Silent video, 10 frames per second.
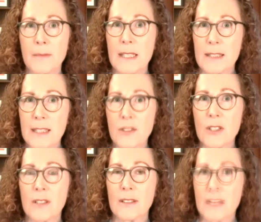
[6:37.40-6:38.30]

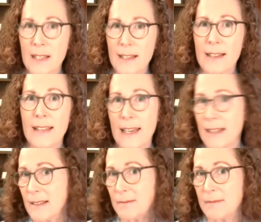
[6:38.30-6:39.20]
decisions that
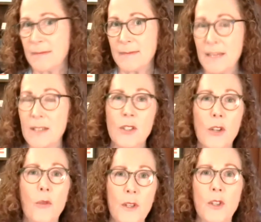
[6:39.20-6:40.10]

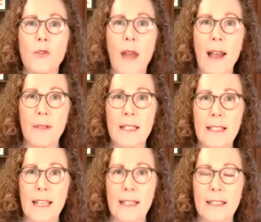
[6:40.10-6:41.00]
with the gravity
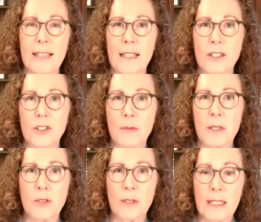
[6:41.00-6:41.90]
that it should
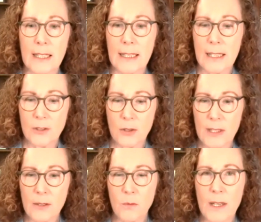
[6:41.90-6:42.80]
be
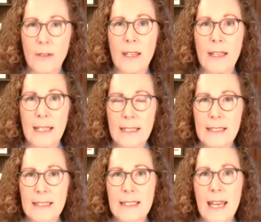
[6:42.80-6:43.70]
treated with.
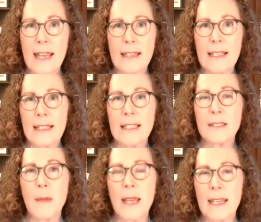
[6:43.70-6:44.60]
Instead,
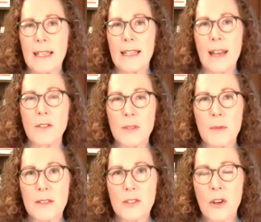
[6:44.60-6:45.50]
he's making
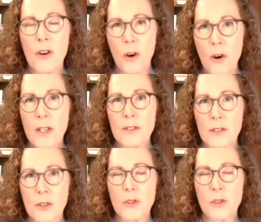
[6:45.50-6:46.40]
announcements on
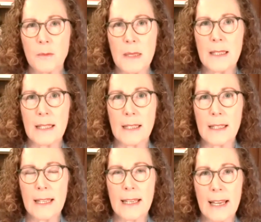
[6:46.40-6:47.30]
social
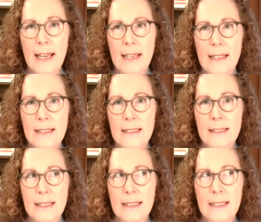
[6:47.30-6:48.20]
media, and
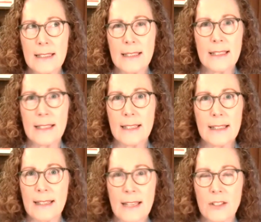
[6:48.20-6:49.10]

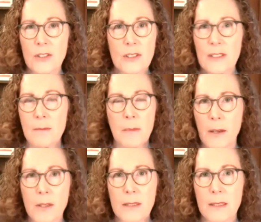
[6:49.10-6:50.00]
that's just
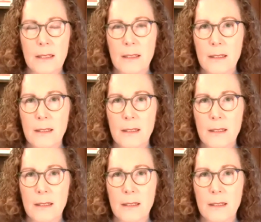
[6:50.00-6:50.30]
embarrassing.